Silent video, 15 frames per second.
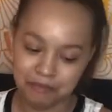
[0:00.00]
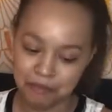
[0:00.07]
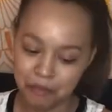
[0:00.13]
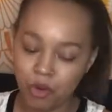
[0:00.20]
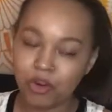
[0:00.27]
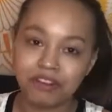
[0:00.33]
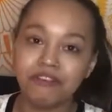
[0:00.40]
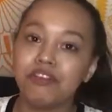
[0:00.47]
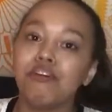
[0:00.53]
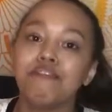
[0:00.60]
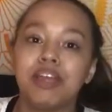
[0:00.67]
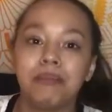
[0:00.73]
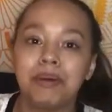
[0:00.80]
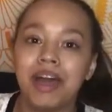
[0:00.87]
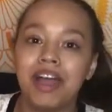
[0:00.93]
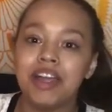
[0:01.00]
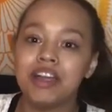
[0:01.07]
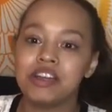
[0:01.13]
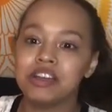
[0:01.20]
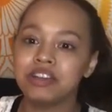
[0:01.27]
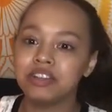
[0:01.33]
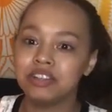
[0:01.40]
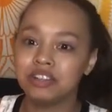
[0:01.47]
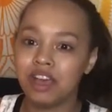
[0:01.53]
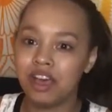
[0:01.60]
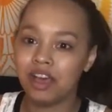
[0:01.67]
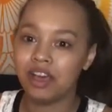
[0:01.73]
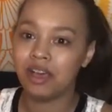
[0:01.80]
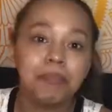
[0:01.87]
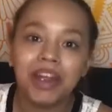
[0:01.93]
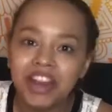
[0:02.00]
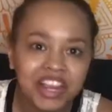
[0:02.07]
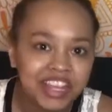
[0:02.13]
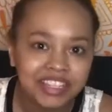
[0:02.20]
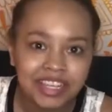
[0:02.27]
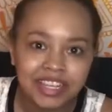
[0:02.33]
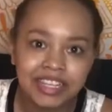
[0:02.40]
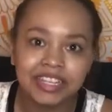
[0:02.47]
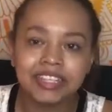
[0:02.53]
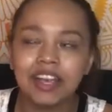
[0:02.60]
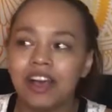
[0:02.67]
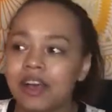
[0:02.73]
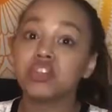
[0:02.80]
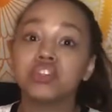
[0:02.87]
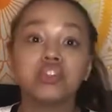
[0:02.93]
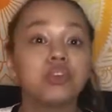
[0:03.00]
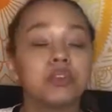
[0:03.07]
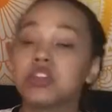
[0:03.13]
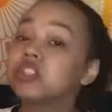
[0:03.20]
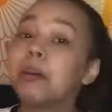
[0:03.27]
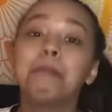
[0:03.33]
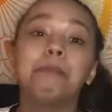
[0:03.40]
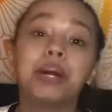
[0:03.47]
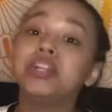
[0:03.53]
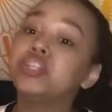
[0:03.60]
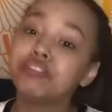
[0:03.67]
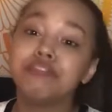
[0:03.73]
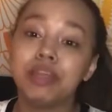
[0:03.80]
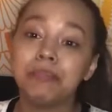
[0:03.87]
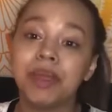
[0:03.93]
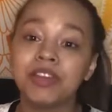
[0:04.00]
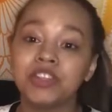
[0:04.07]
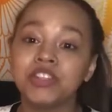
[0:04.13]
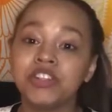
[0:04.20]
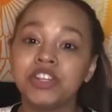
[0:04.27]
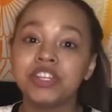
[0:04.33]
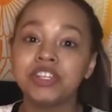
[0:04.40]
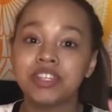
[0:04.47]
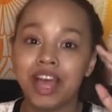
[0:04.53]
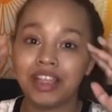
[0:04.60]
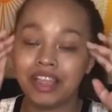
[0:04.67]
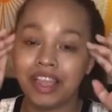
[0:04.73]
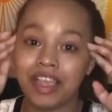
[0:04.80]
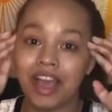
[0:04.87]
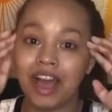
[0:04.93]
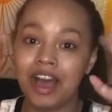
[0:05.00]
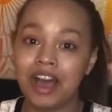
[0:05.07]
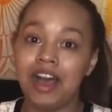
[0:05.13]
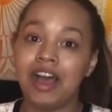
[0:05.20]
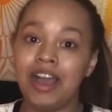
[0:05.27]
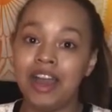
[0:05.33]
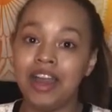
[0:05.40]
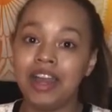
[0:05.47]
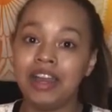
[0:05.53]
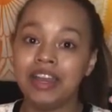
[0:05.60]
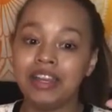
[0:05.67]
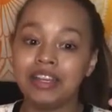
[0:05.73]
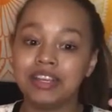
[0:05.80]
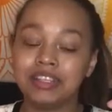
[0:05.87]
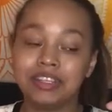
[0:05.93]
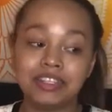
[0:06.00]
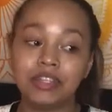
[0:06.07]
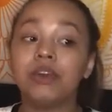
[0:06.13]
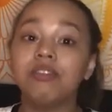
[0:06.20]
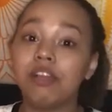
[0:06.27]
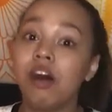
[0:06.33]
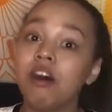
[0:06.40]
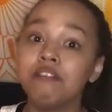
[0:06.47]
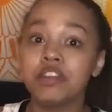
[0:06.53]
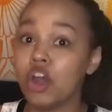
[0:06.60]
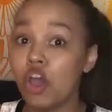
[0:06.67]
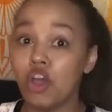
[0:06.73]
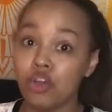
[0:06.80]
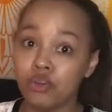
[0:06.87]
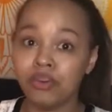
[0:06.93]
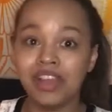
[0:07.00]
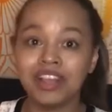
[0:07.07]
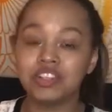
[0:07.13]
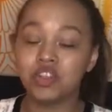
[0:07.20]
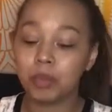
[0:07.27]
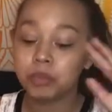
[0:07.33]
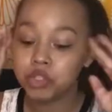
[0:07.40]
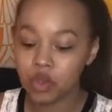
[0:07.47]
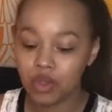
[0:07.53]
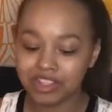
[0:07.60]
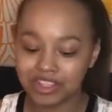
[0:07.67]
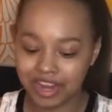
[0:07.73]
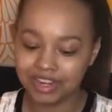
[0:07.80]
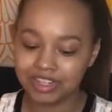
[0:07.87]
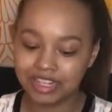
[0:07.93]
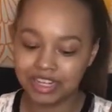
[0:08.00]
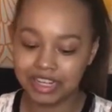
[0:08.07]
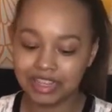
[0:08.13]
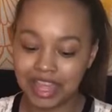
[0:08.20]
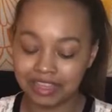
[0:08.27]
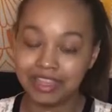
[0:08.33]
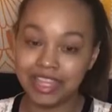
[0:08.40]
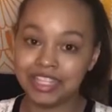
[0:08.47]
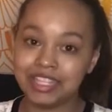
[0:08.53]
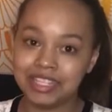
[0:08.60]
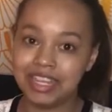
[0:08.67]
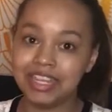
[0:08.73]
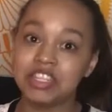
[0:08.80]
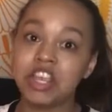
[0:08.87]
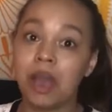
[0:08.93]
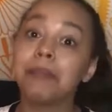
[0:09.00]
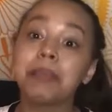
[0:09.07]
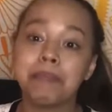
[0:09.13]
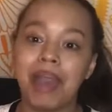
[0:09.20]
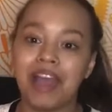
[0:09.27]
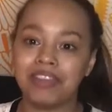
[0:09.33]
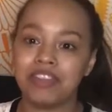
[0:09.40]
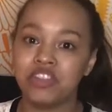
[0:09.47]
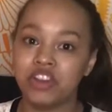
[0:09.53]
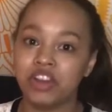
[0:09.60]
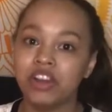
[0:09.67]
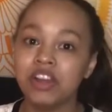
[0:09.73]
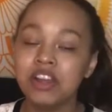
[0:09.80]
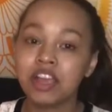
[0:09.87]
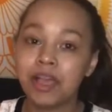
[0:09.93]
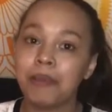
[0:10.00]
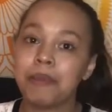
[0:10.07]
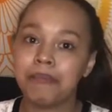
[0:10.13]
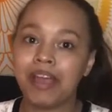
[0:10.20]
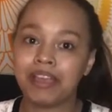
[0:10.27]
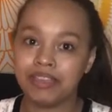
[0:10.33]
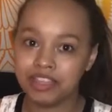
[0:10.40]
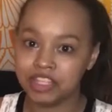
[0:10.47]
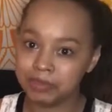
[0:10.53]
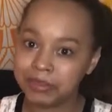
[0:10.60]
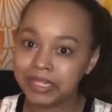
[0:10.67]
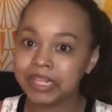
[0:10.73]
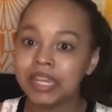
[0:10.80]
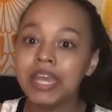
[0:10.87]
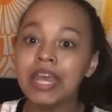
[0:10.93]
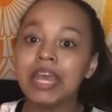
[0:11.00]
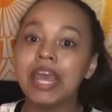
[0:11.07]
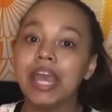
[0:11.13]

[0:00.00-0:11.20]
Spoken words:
Morganville Vampires, Vampire Kisses. So there's a bunch of vampire series that, like, I still love and own, and so I'm so excited that this is coming back, that they're coming back in this book.